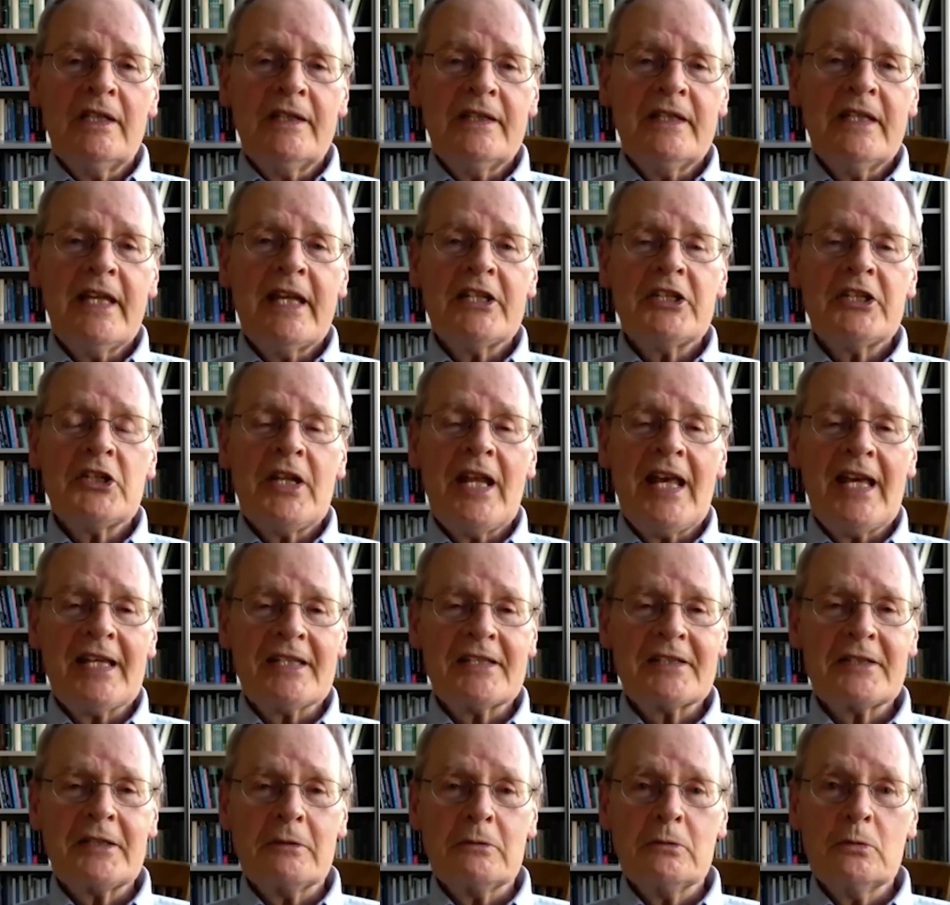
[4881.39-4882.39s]
The agent
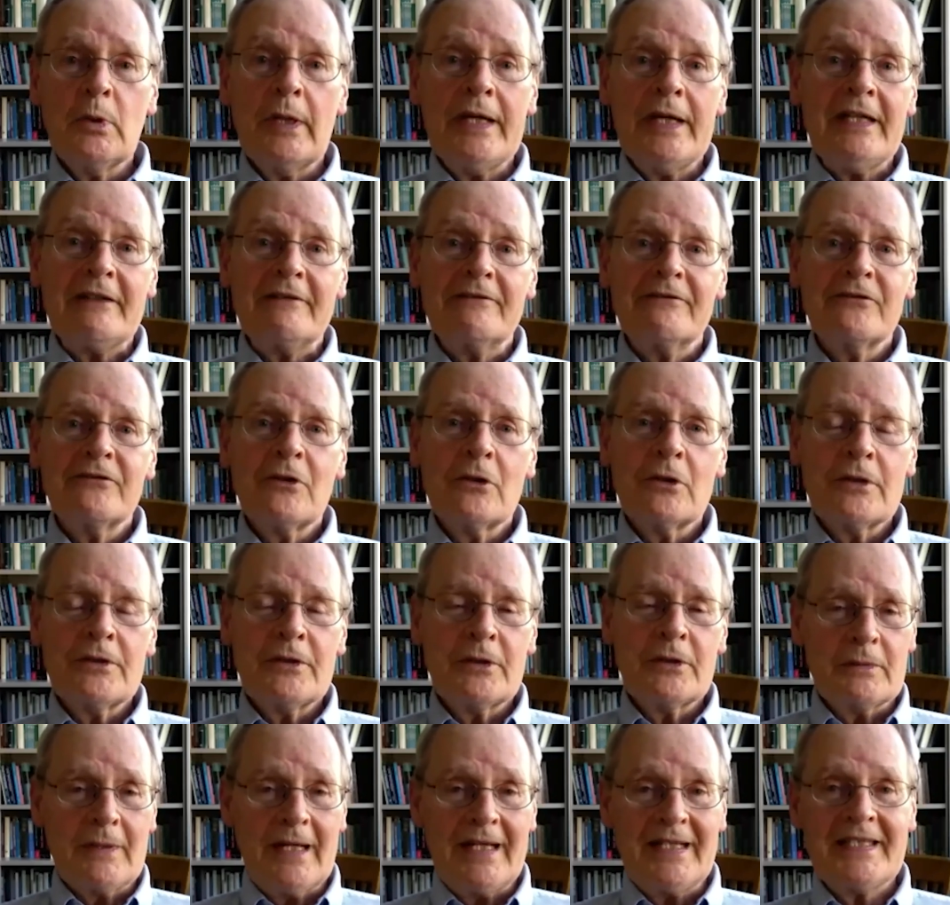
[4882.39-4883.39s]
has to wait for
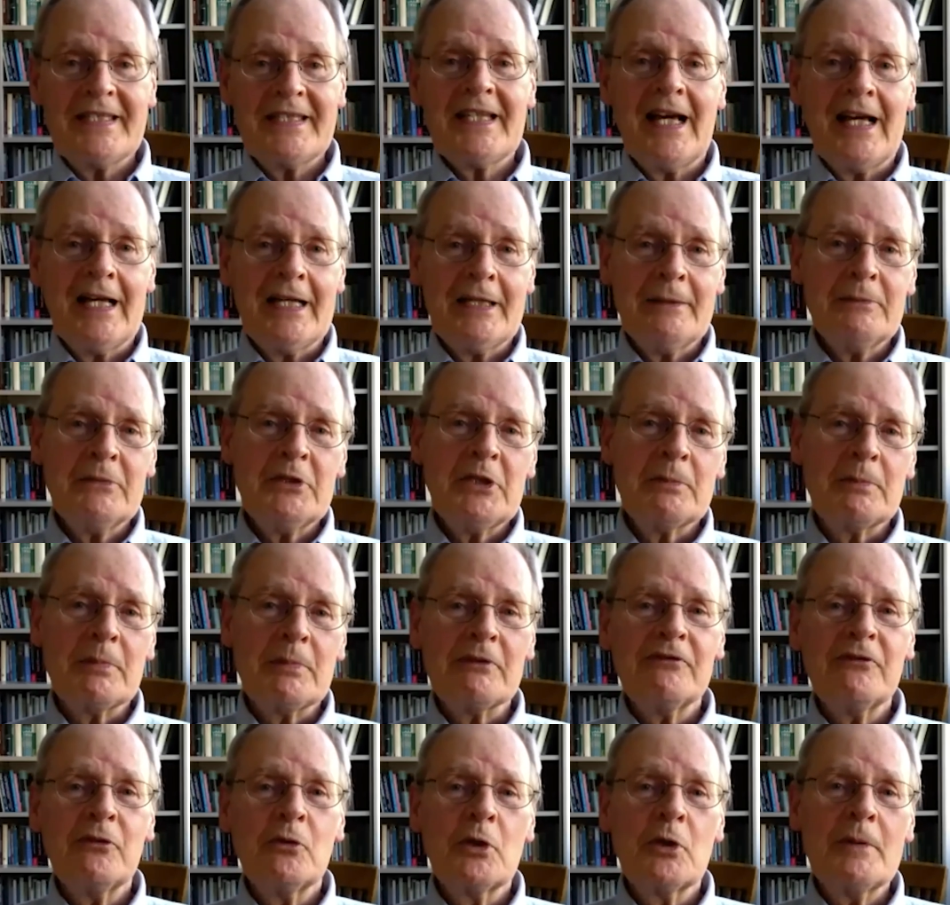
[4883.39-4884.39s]
the right time to
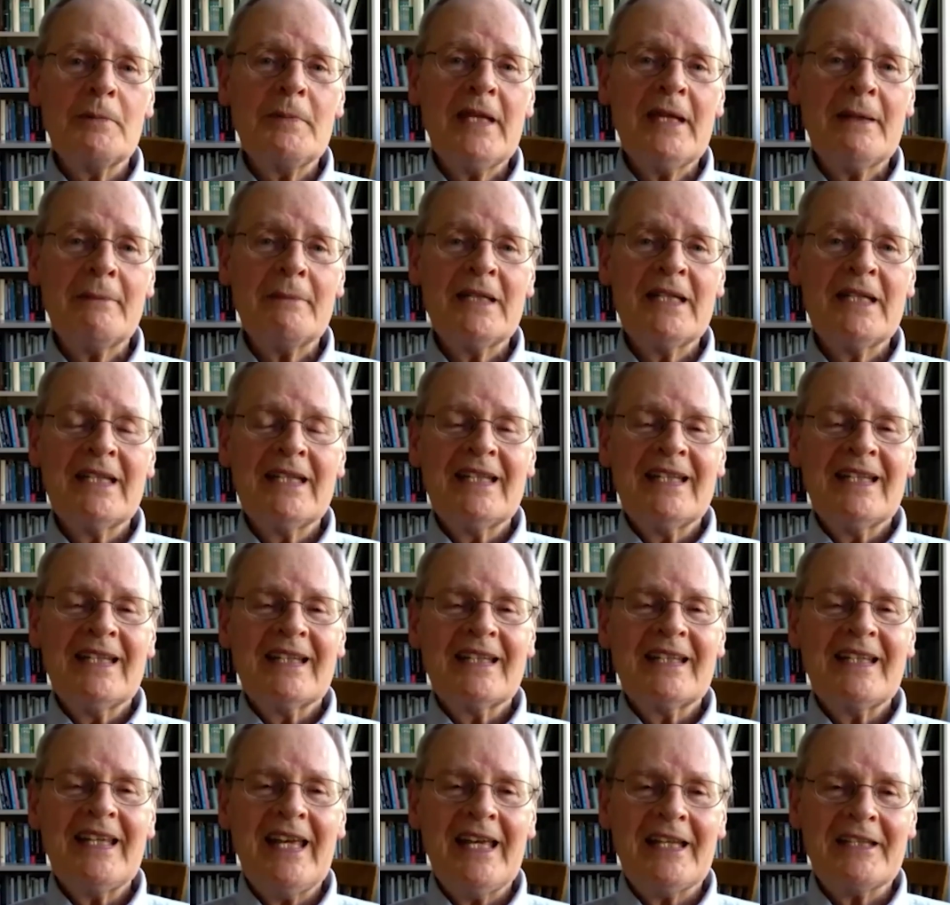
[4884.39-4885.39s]
perform them,
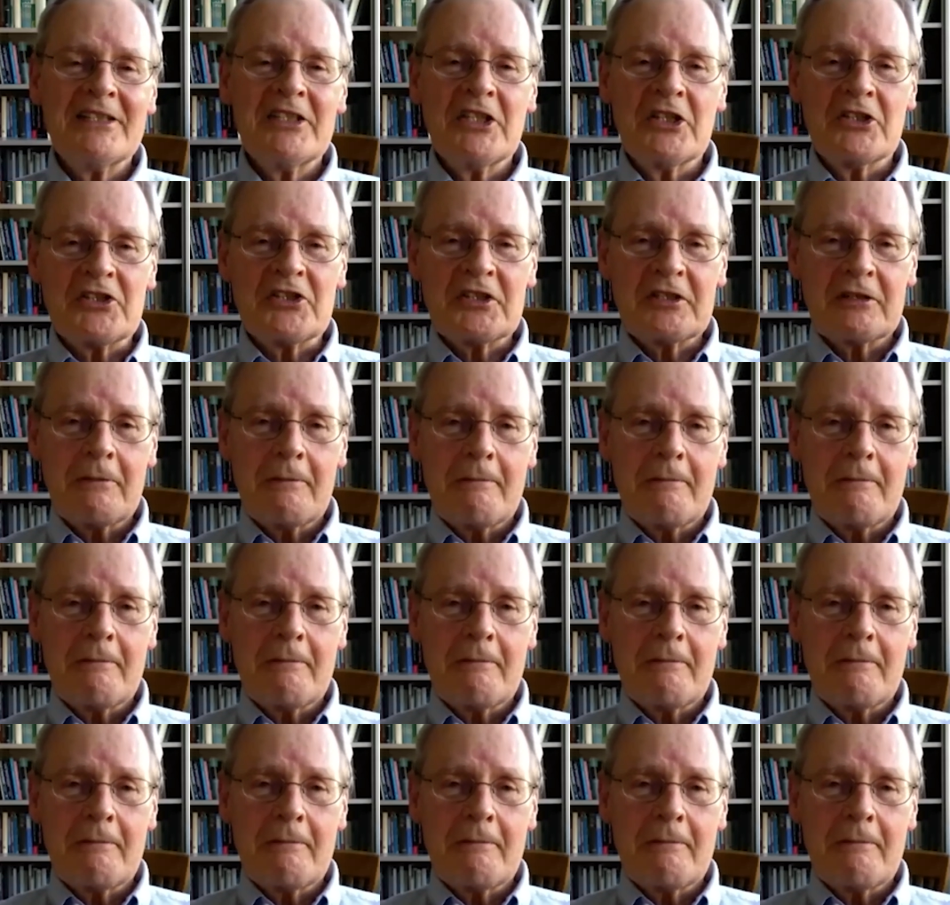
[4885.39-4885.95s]
can't just